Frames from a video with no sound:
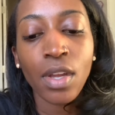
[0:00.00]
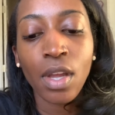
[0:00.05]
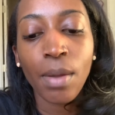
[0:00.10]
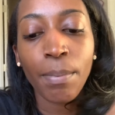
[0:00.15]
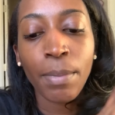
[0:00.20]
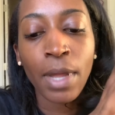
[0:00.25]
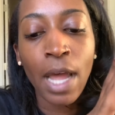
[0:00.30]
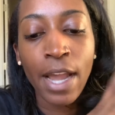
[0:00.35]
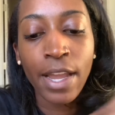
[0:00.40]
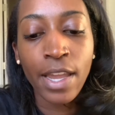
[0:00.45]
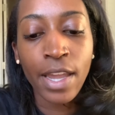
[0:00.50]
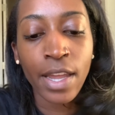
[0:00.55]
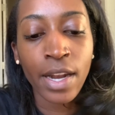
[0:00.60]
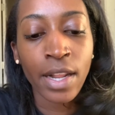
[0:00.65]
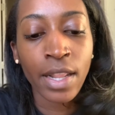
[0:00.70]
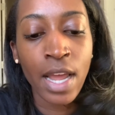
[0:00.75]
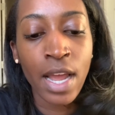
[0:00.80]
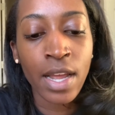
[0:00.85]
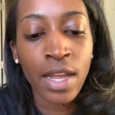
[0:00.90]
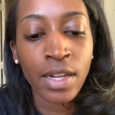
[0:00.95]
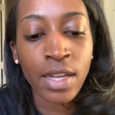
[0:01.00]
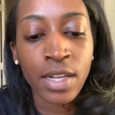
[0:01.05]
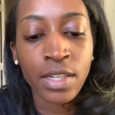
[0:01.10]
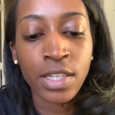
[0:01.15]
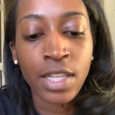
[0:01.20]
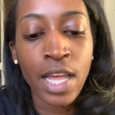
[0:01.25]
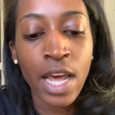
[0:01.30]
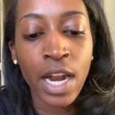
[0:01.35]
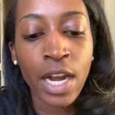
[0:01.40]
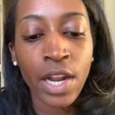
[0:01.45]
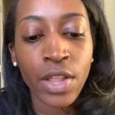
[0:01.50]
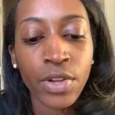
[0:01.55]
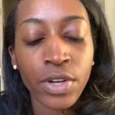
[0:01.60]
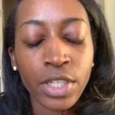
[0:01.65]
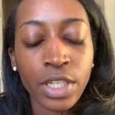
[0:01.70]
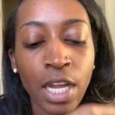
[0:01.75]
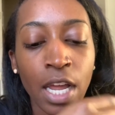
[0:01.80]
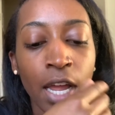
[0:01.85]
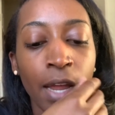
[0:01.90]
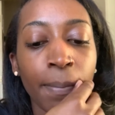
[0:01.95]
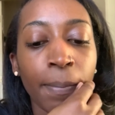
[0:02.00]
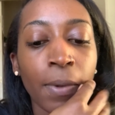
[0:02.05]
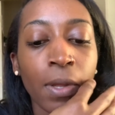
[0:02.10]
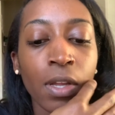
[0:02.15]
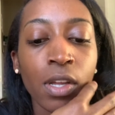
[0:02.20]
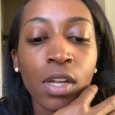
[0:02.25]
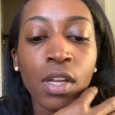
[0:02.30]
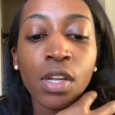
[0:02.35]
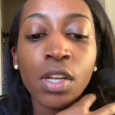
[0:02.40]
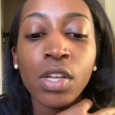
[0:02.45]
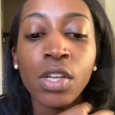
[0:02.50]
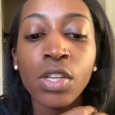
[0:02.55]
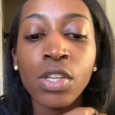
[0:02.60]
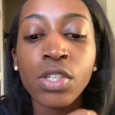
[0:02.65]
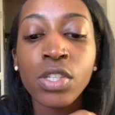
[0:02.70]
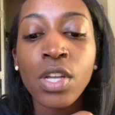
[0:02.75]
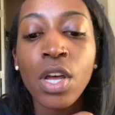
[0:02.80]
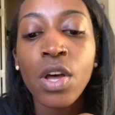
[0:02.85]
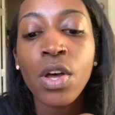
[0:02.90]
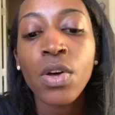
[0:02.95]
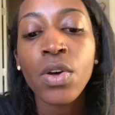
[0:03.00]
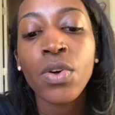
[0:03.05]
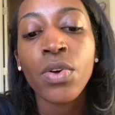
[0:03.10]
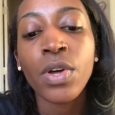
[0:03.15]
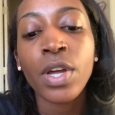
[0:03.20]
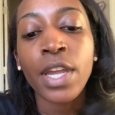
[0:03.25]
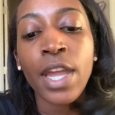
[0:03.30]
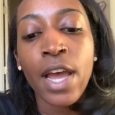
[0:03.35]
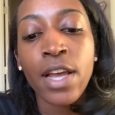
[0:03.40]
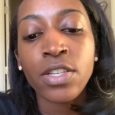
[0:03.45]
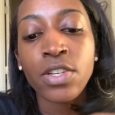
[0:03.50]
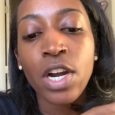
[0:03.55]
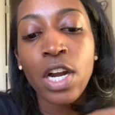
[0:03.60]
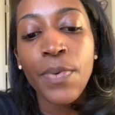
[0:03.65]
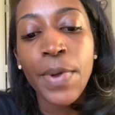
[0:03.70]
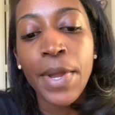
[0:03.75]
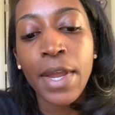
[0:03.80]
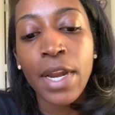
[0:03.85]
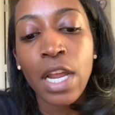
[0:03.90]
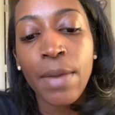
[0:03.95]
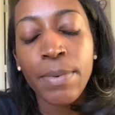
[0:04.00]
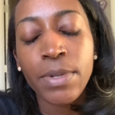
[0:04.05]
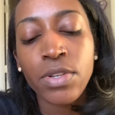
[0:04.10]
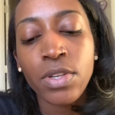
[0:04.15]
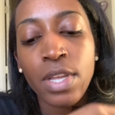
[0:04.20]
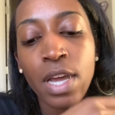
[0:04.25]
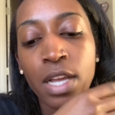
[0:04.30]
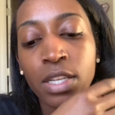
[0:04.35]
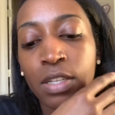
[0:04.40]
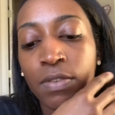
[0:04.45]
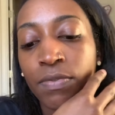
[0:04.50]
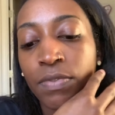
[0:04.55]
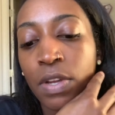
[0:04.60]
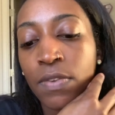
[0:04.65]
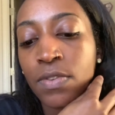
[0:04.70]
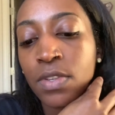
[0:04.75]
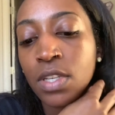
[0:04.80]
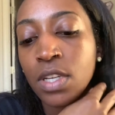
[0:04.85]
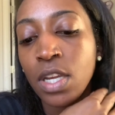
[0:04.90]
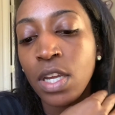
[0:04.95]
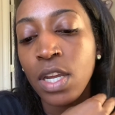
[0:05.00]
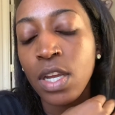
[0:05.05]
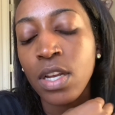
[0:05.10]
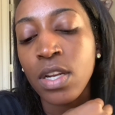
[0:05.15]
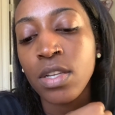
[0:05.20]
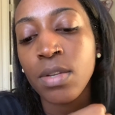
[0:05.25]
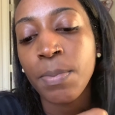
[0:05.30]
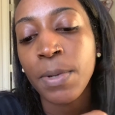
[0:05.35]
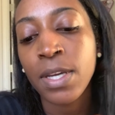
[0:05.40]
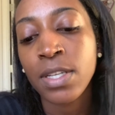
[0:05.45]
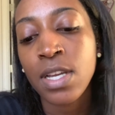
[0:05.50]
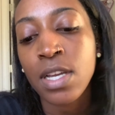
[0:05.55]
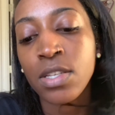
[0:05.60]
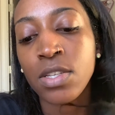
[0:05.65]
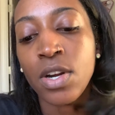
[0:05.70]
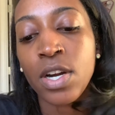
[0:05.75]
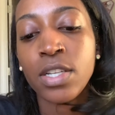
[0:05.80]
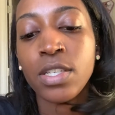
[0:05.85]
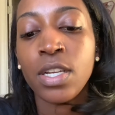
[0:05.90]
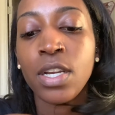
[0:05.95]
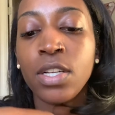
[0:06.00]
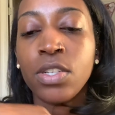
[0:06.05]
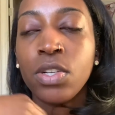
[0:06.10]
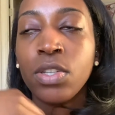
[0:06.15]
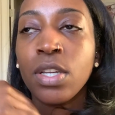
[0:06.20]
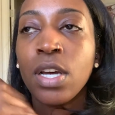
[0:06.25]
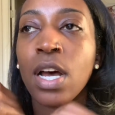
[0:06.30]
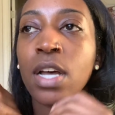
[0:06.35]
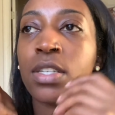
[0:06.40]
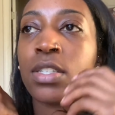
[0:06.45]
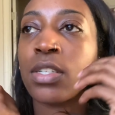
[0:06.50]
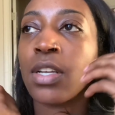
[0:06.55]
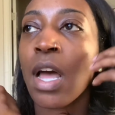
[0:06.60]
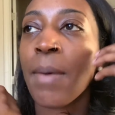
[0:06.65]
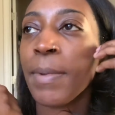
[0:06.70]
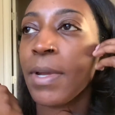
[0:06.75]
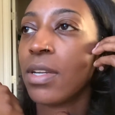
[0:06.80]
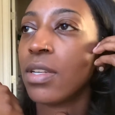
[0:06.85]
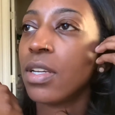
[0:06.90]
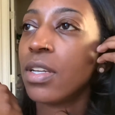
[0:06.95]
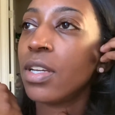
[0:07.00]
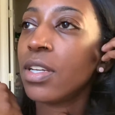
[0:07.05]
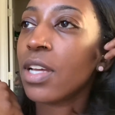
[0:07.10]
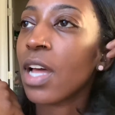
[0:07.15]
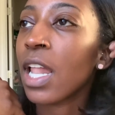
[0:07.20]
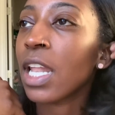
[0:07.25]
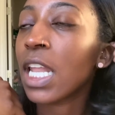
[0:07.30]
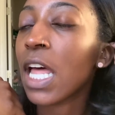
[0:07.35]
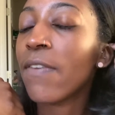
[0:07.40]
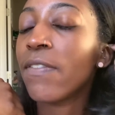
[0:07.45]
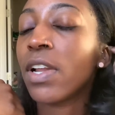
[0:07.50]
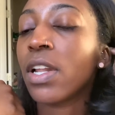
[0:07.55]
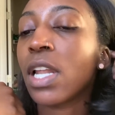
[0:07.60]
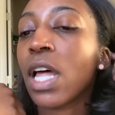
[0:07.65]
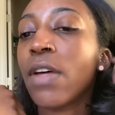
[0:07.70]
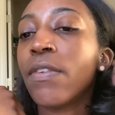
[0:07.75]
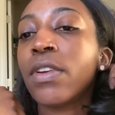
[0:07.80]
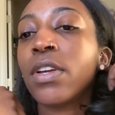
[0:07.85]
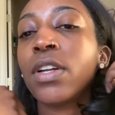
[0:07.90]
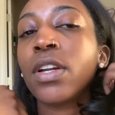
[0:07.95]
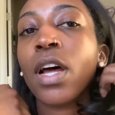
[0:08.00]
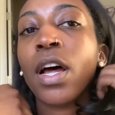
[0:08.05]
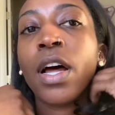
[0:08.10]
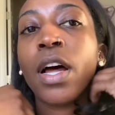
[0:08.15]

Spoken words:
But I can get into that another time. So yeah, I started waking up in 2015 because I started seeing 1111.